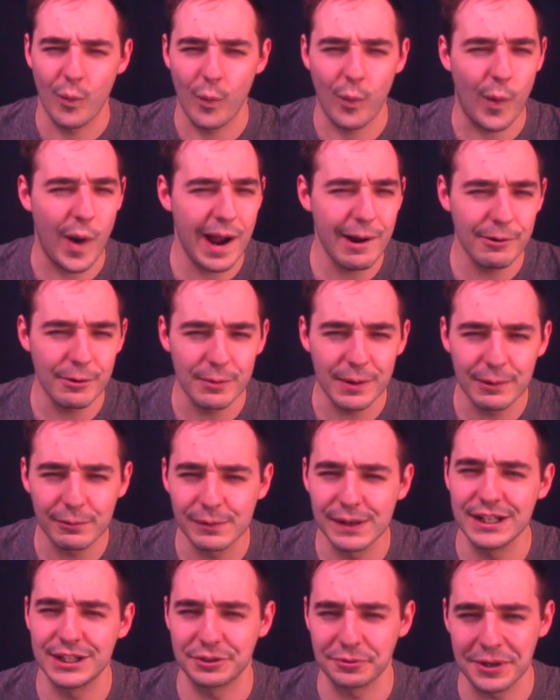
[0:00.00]
why would we
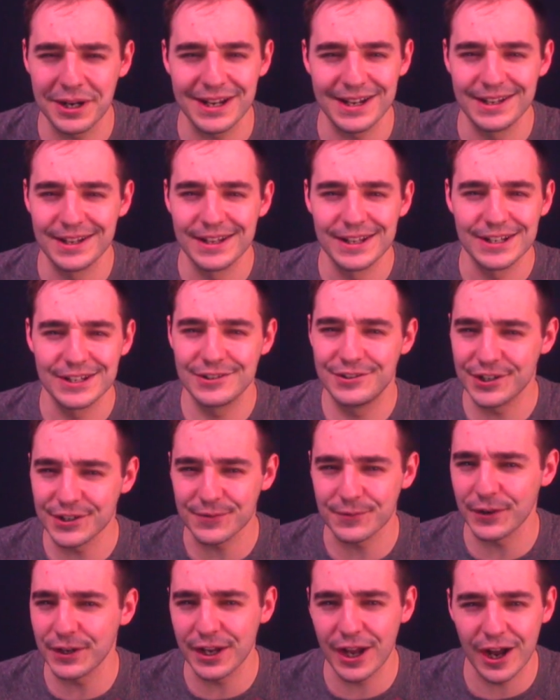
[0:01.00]
retweet
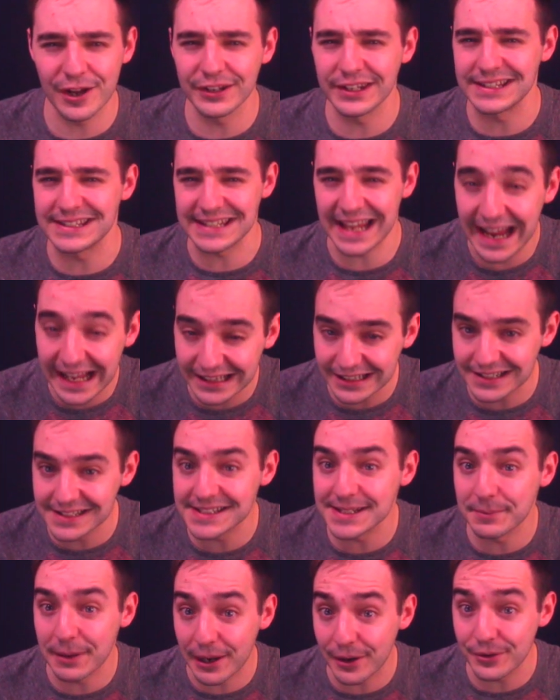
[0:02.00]
just for y'all to tell
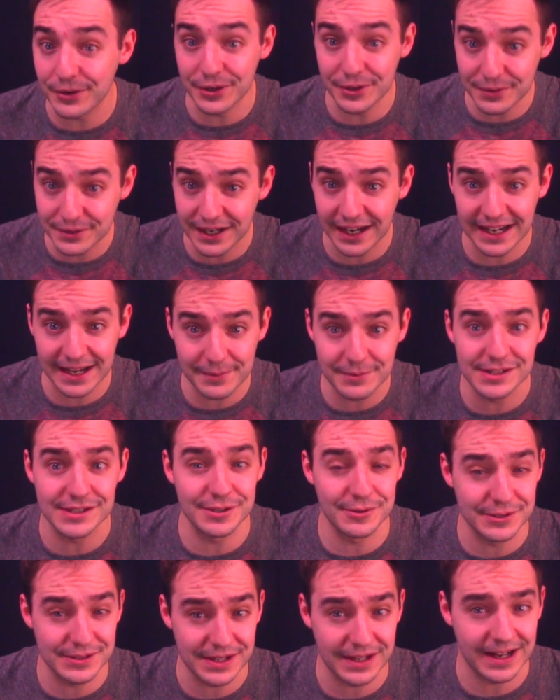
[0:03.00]
us about new dynamic
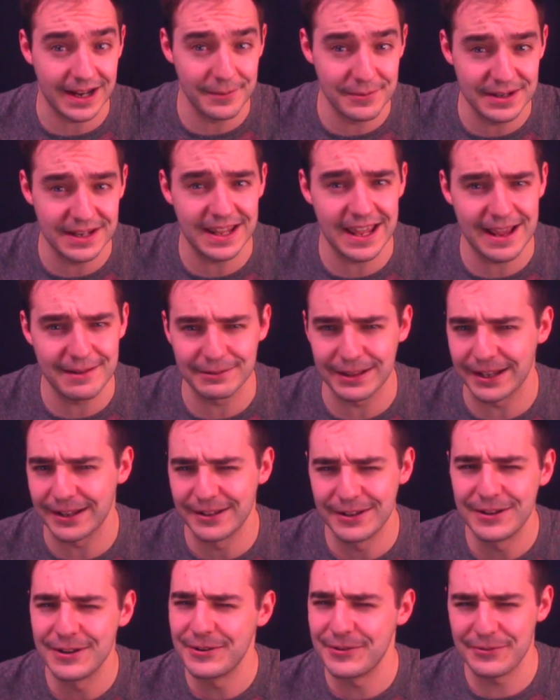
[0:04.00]
duos that are coming to the game? Like,
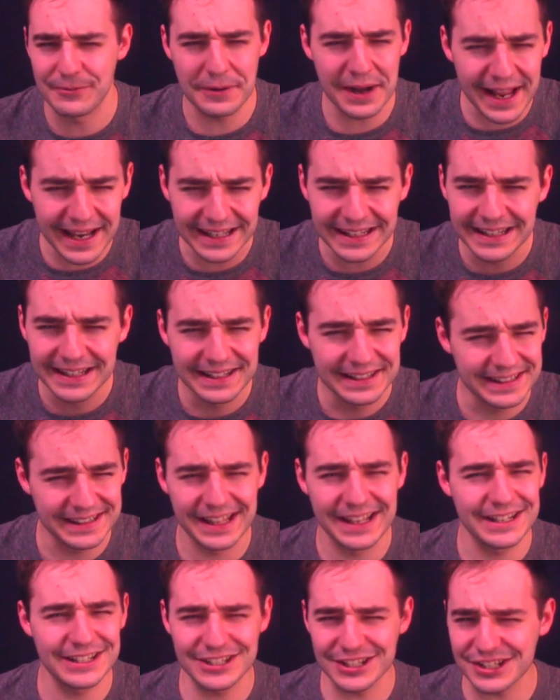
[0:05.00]
what?
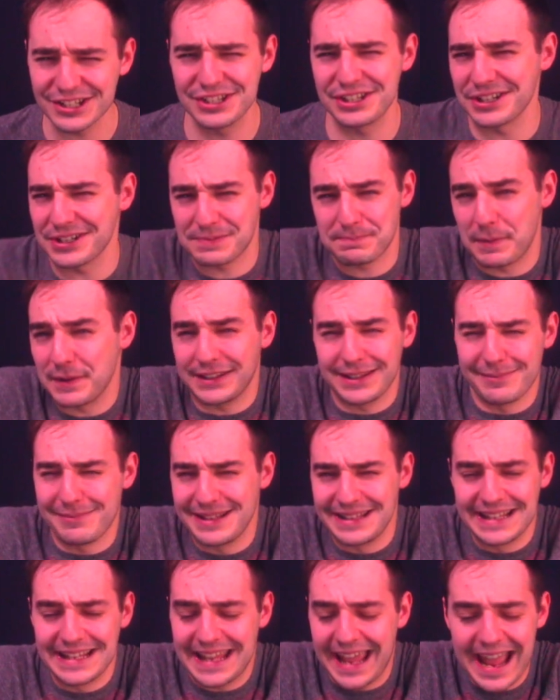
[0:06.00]
Like, just put them
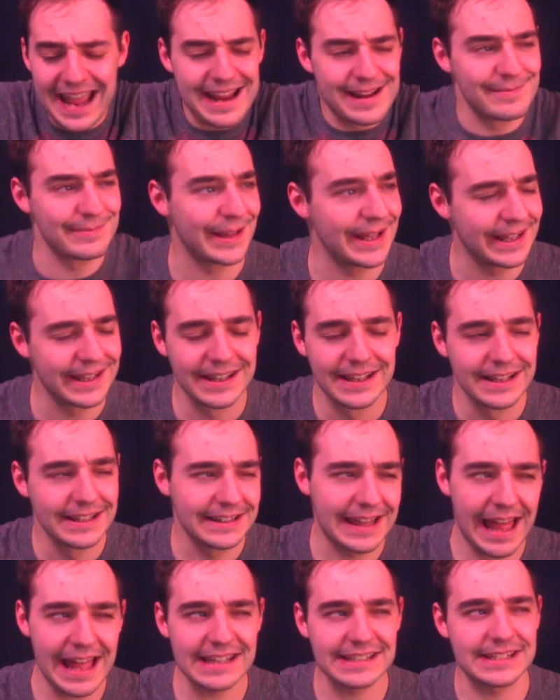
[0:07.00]
in the game. Like,
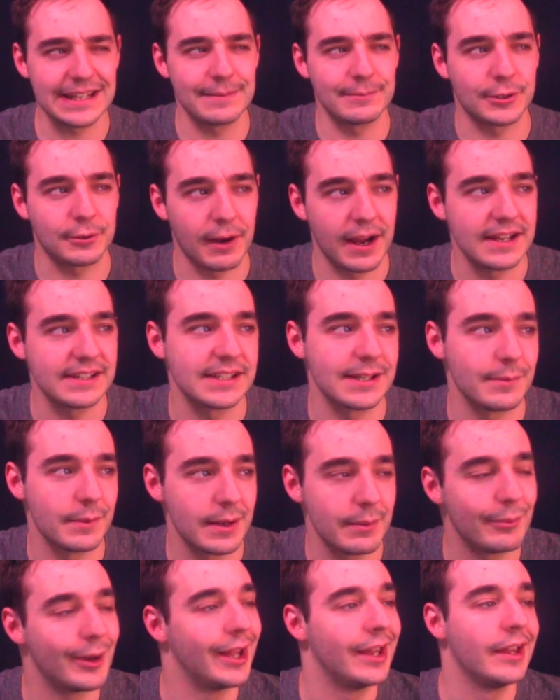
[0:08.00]
that seemed crazy to
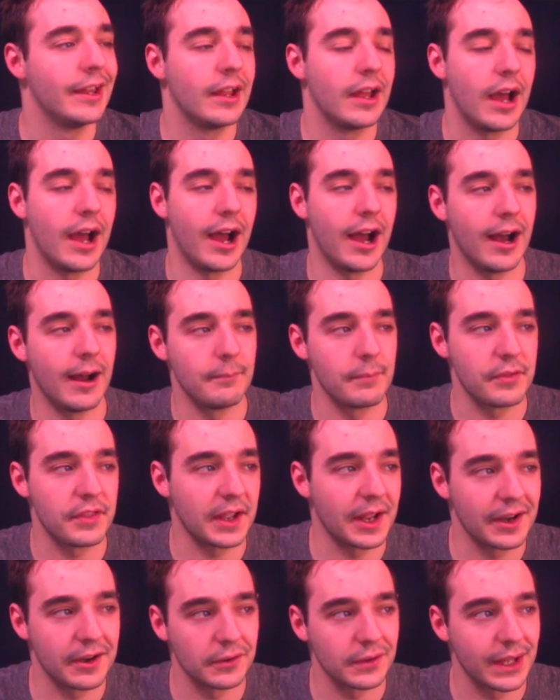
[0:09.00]
me. But the
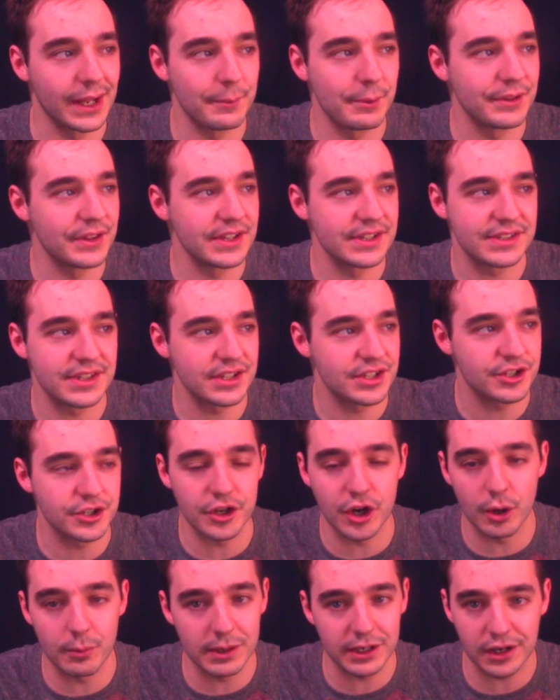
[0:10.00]
thing I don't like about this
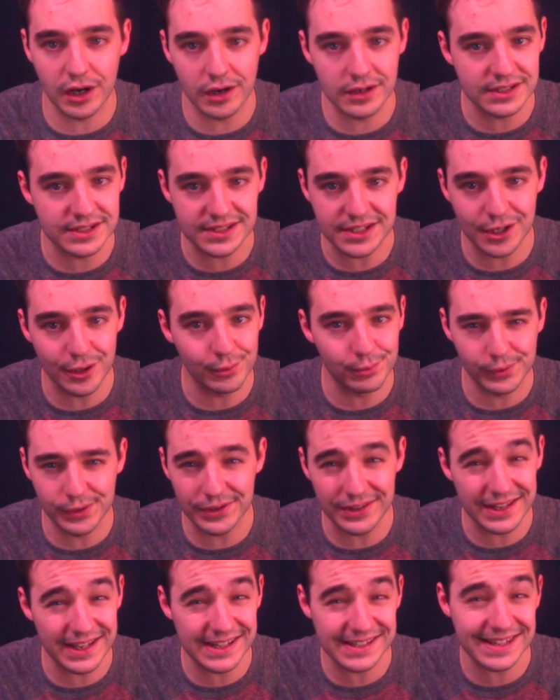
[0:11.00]
Ginobili card still
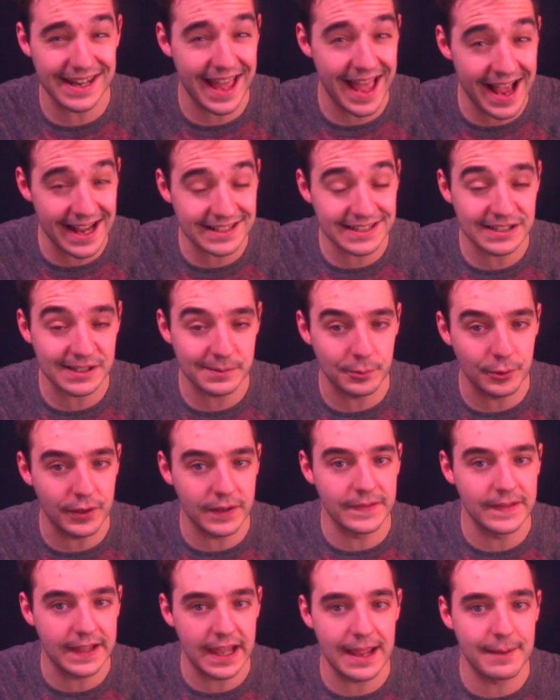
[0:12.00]
really isn't accessible
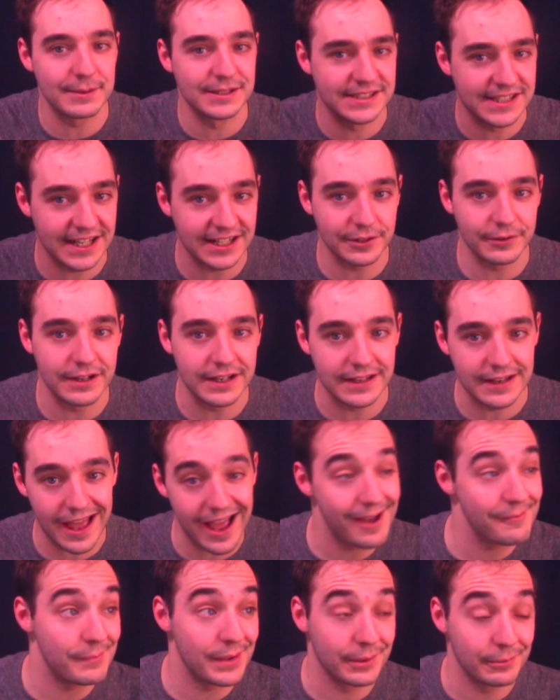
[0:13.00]
in the game. It's technically
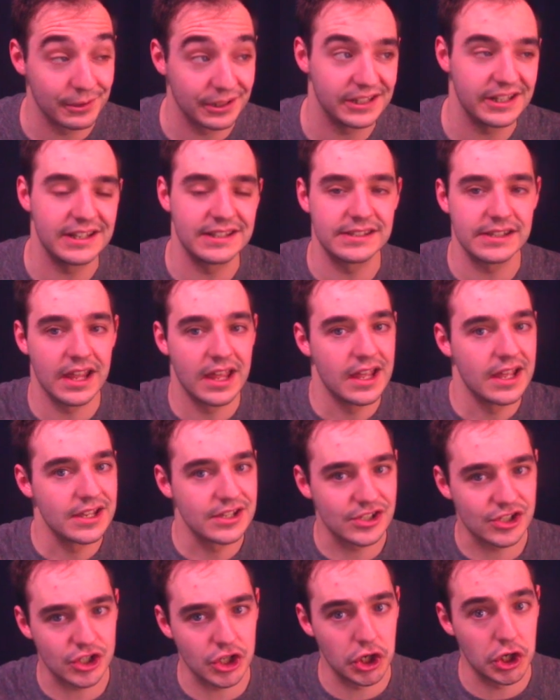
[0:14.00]
not been released.
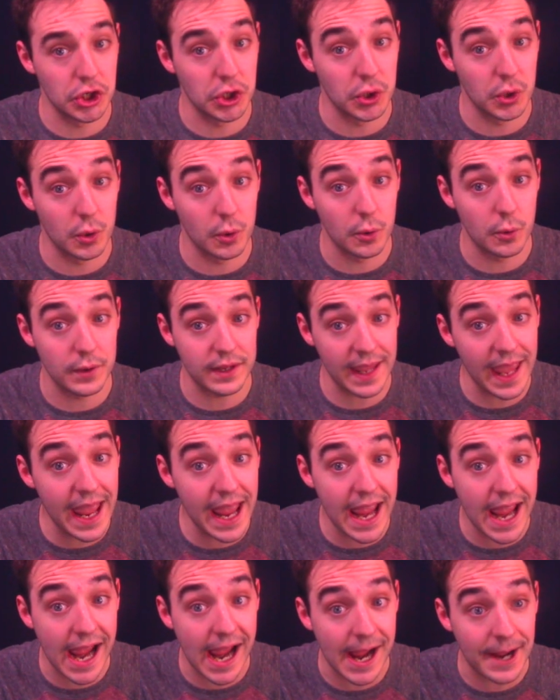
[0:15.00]
So,
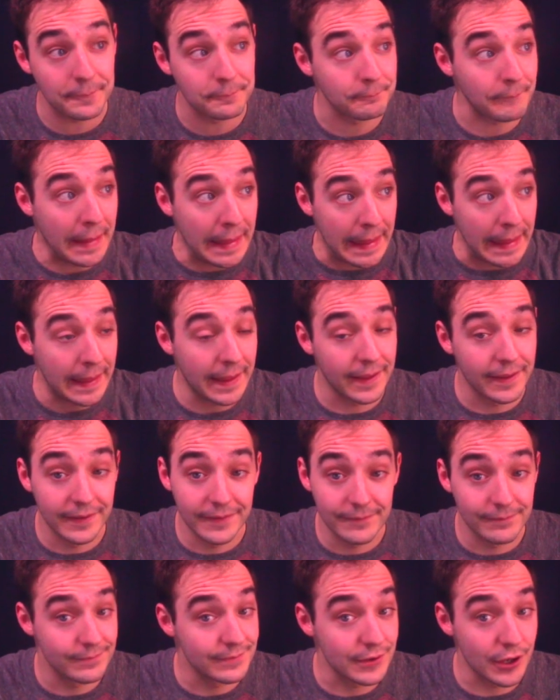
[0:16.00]
yeah.
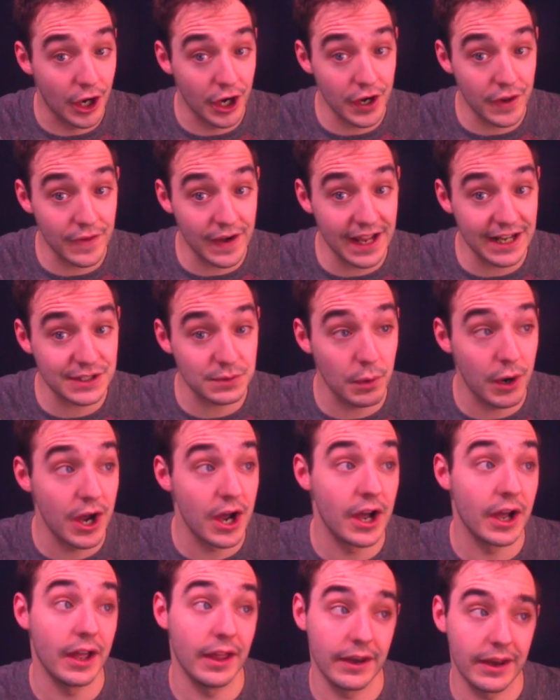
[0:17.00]
On to the next
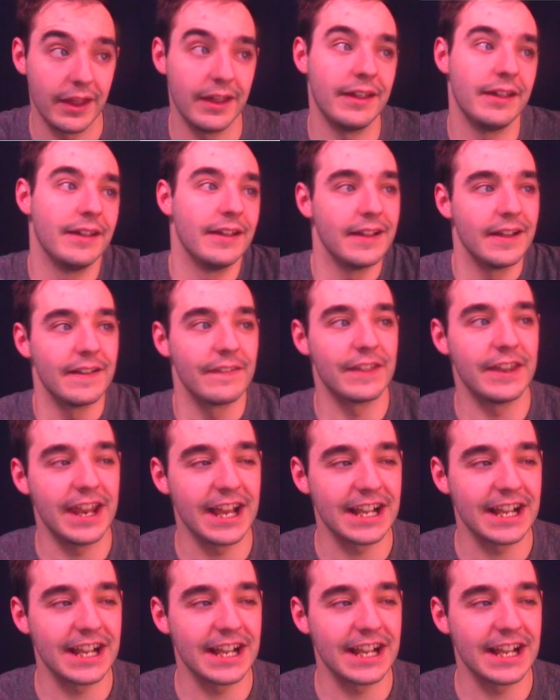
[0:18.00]
one. The